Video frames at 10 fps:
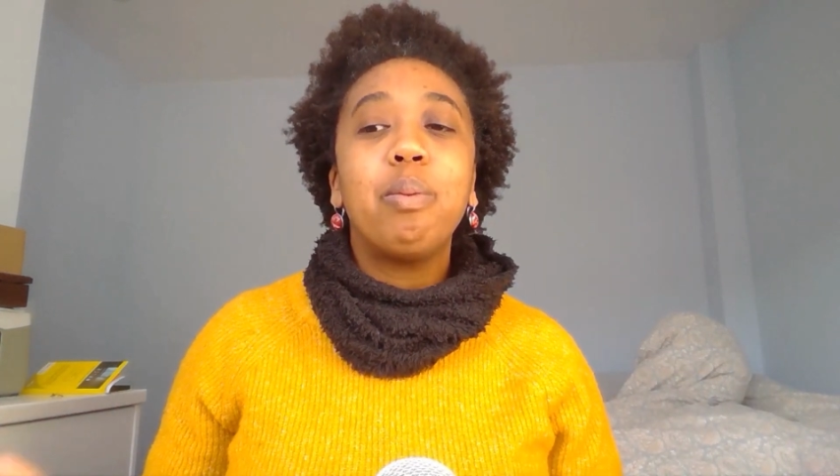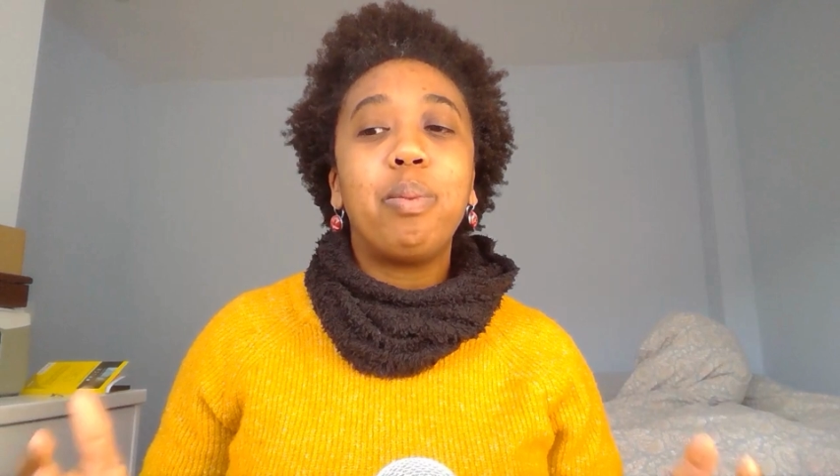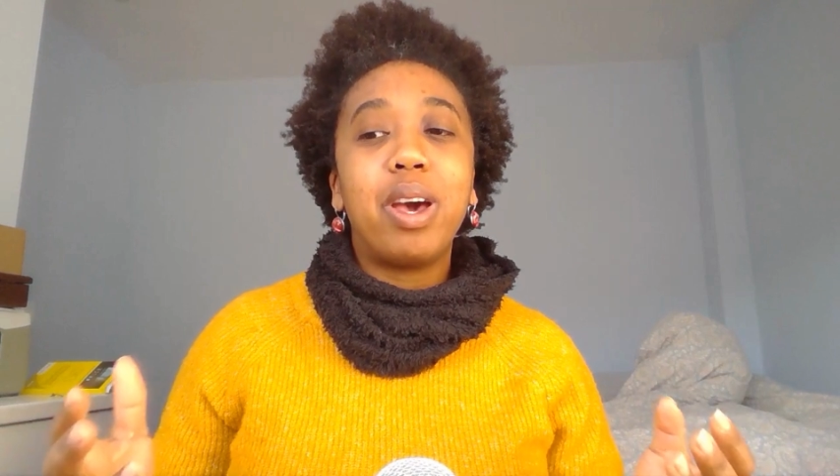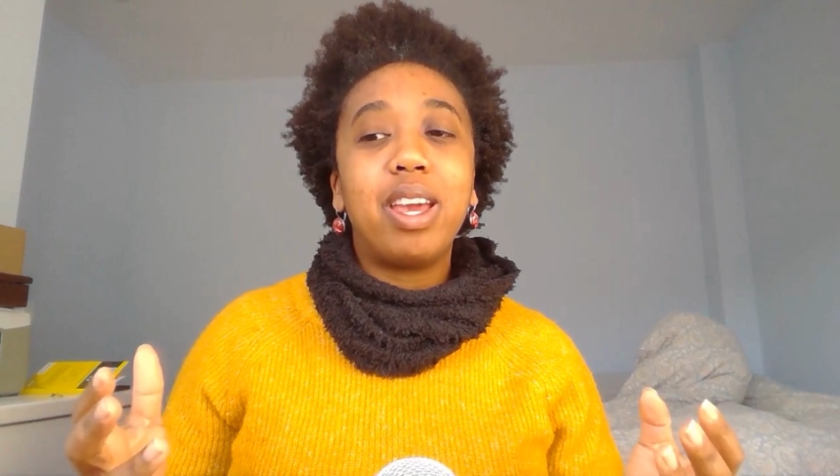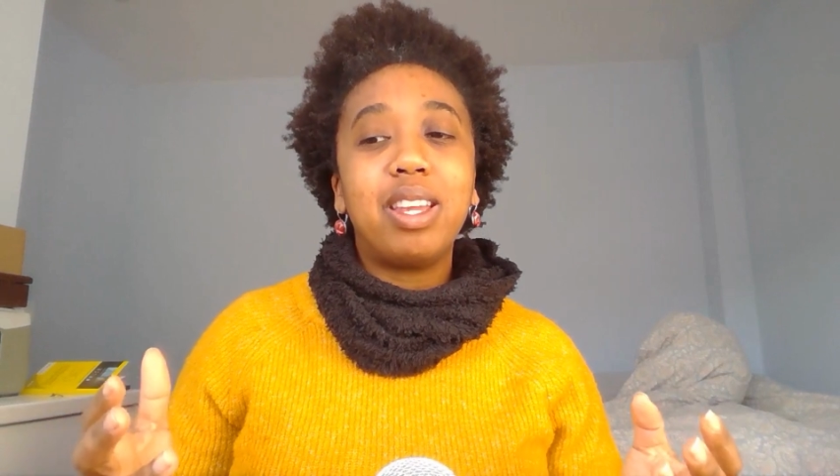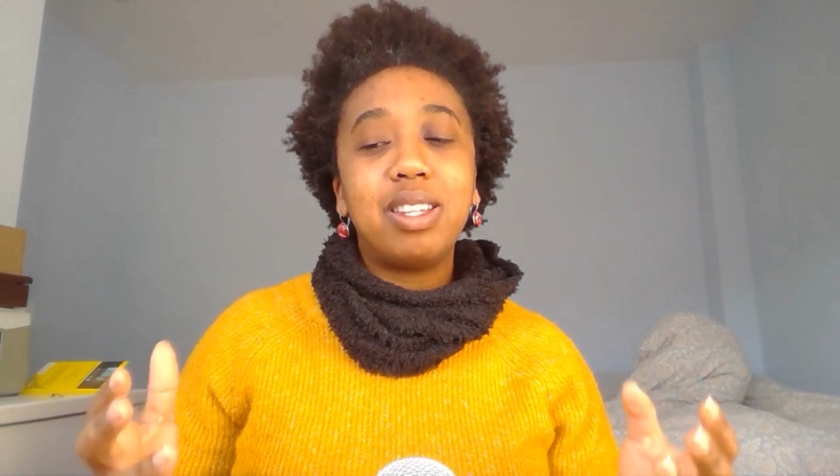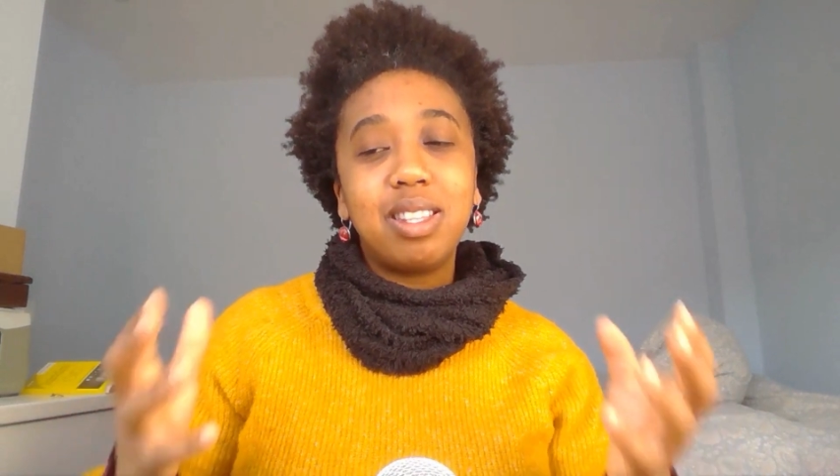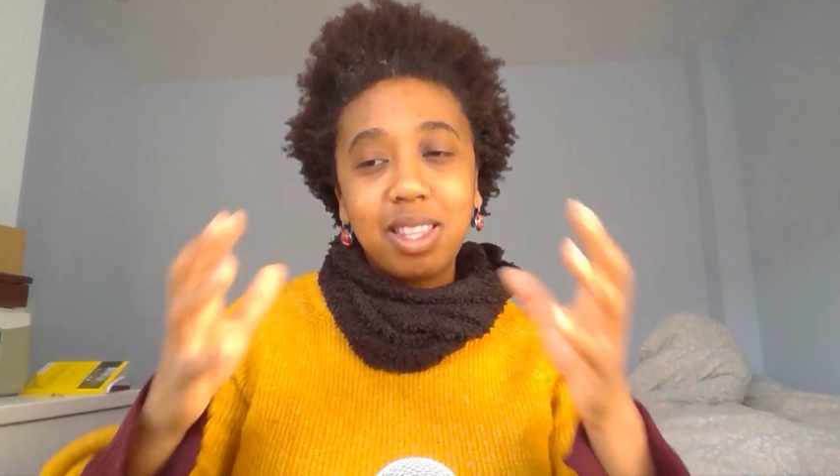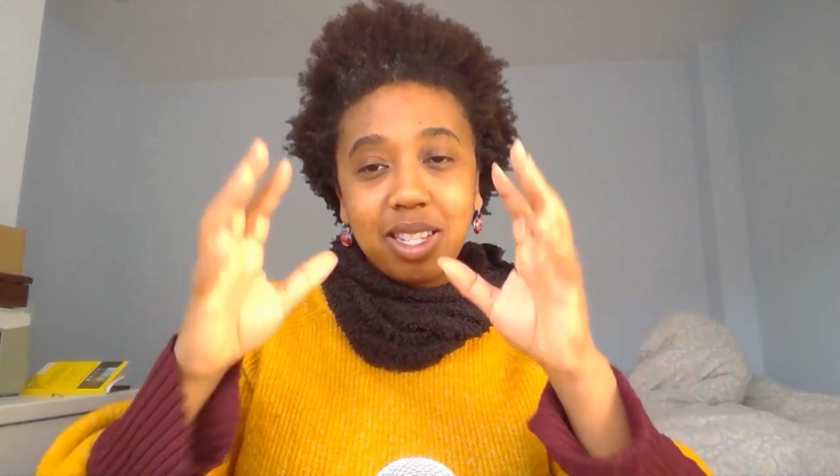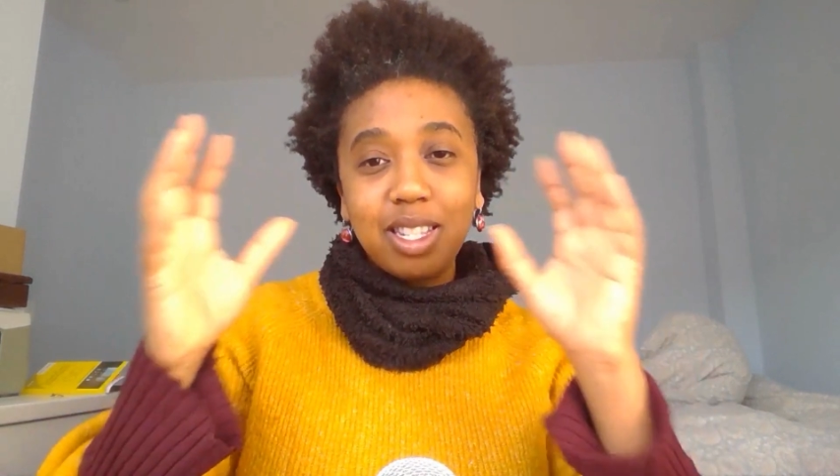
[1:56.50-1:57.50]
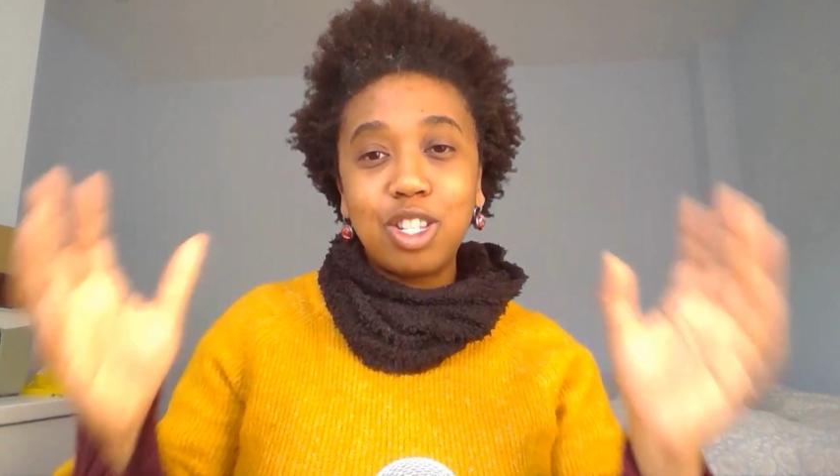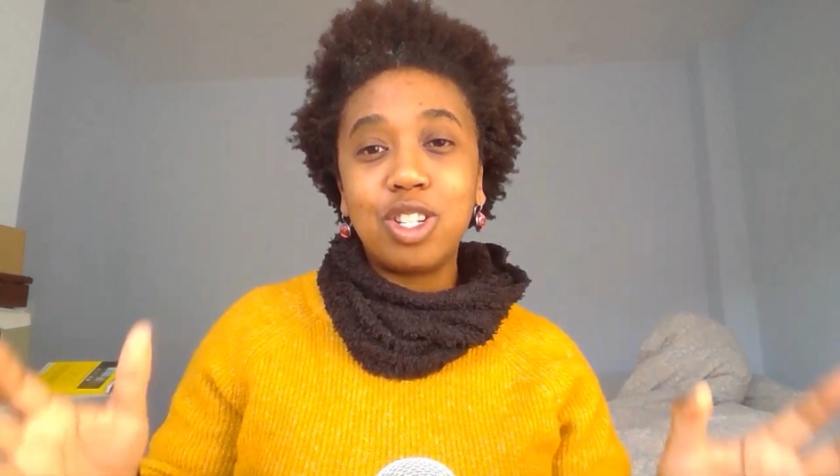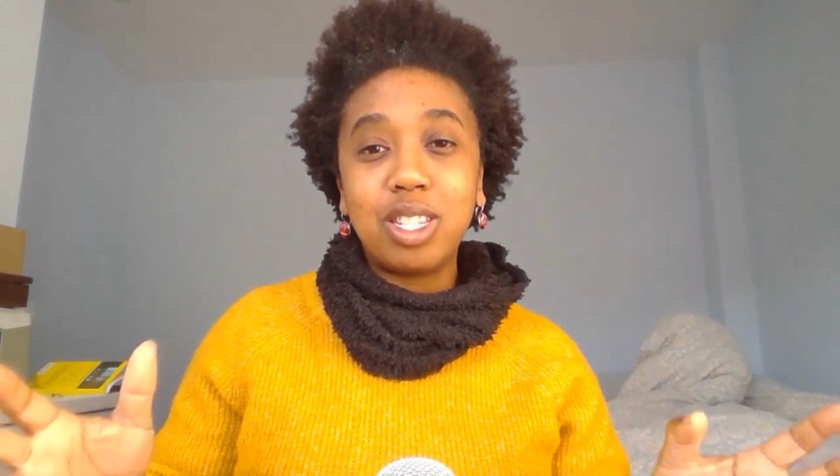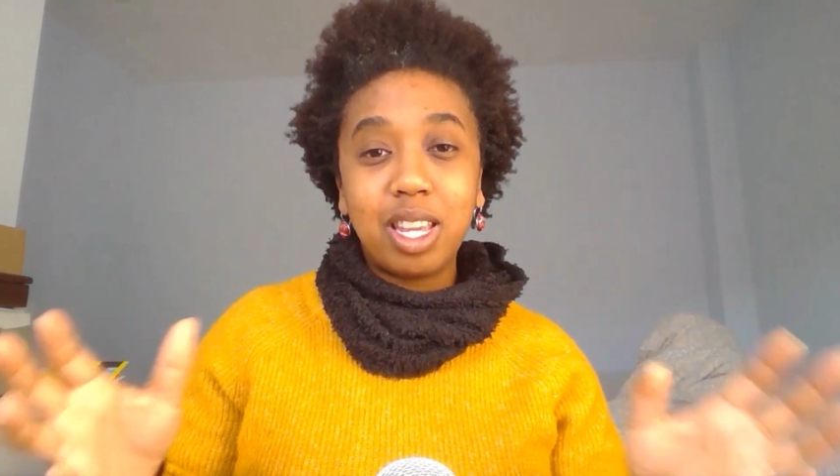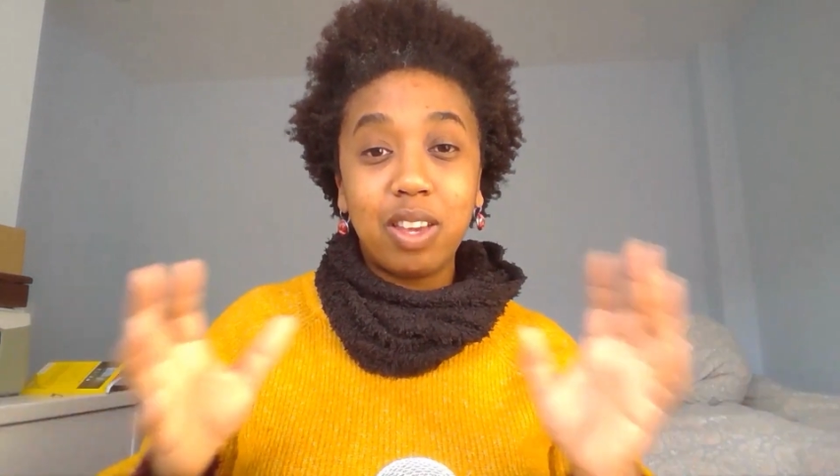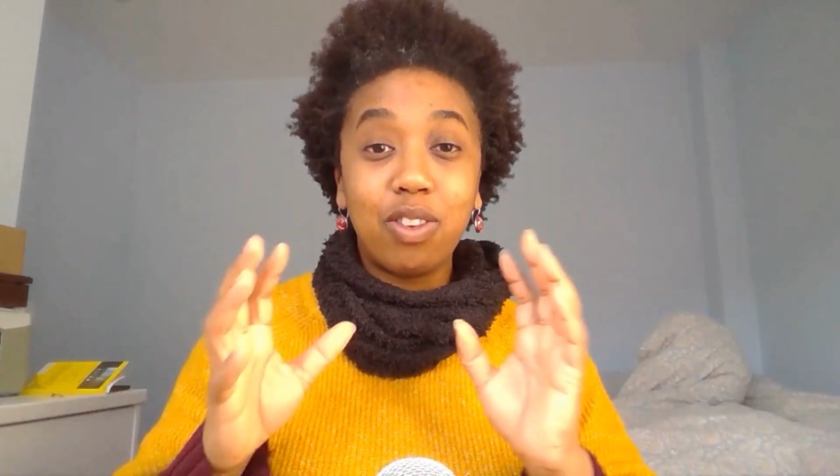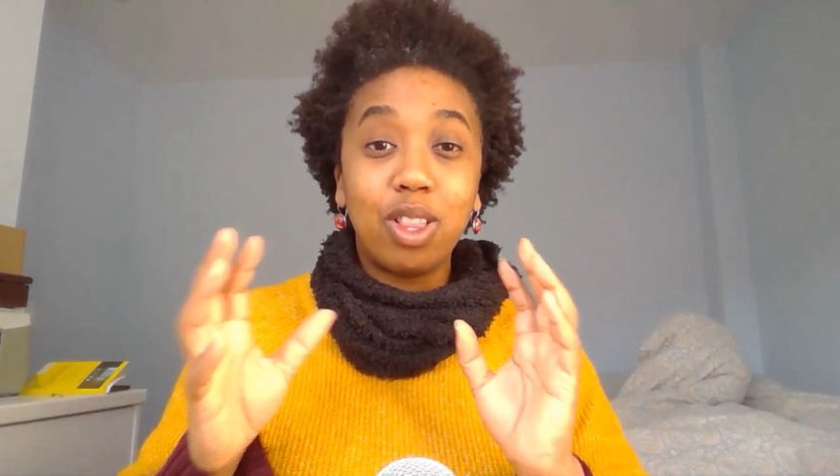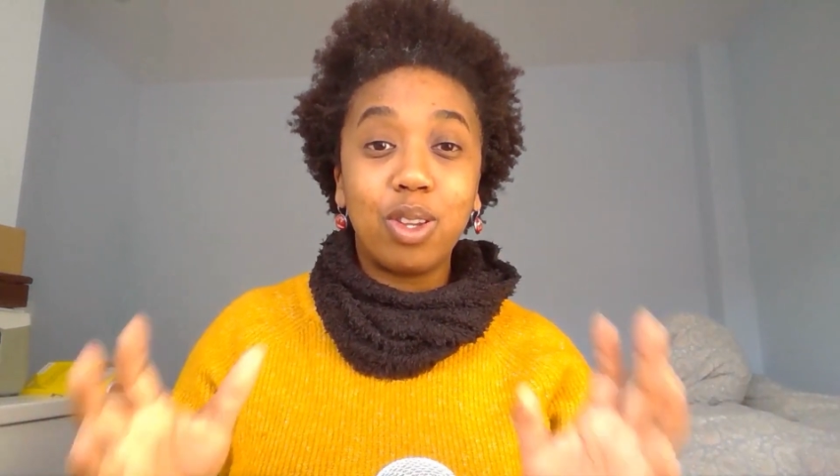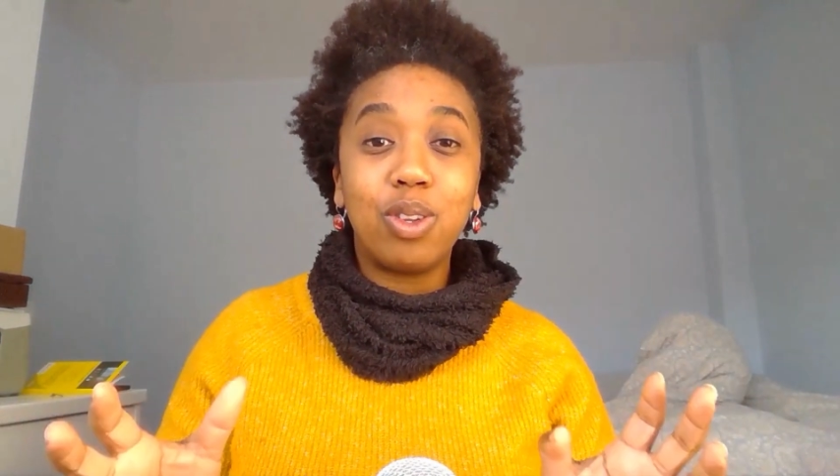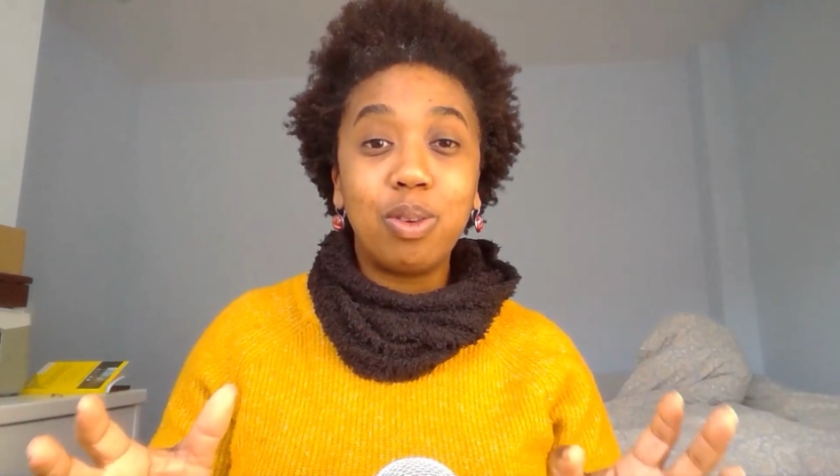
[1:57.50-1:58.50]
But this is just to give a
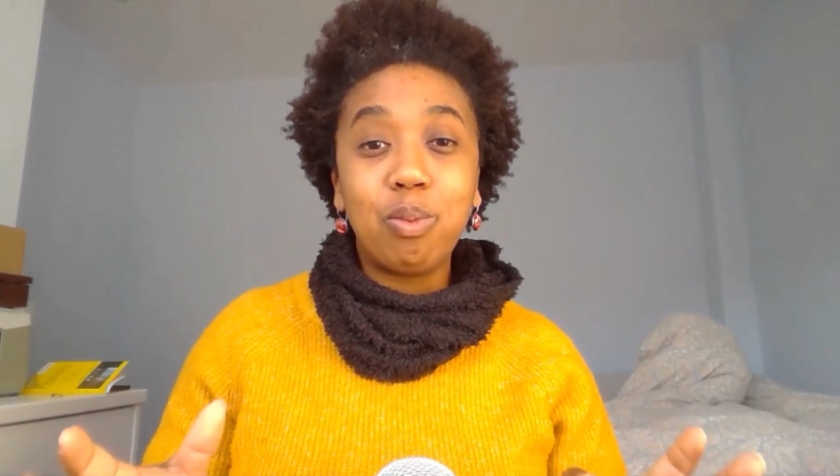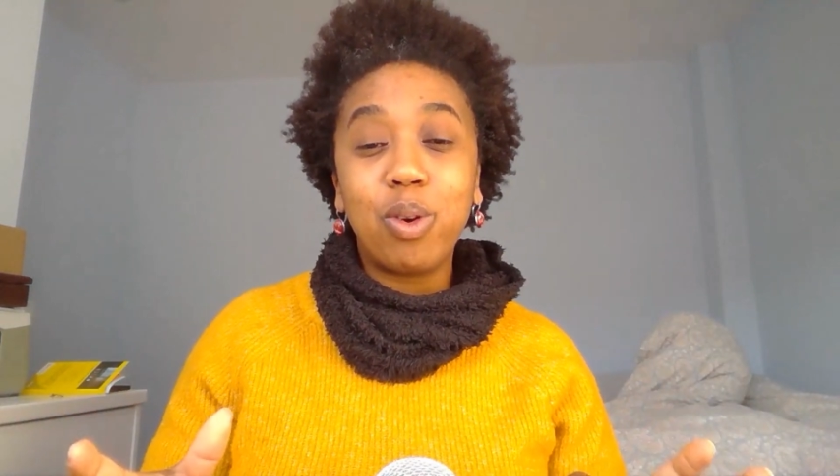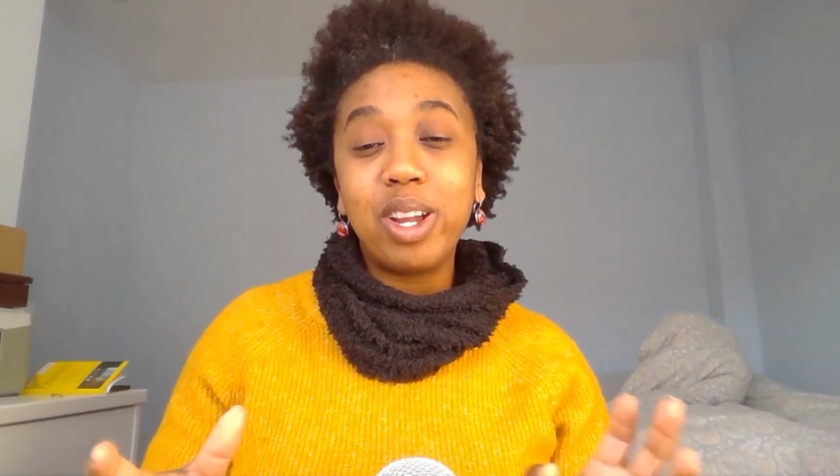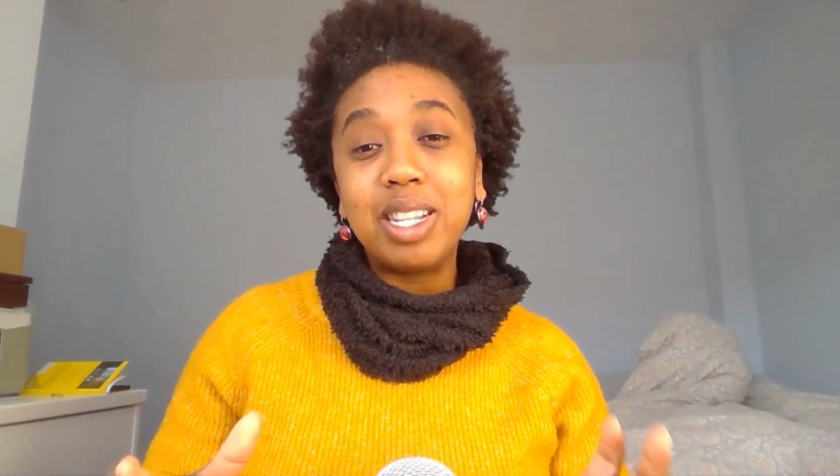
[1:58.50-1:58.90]
little more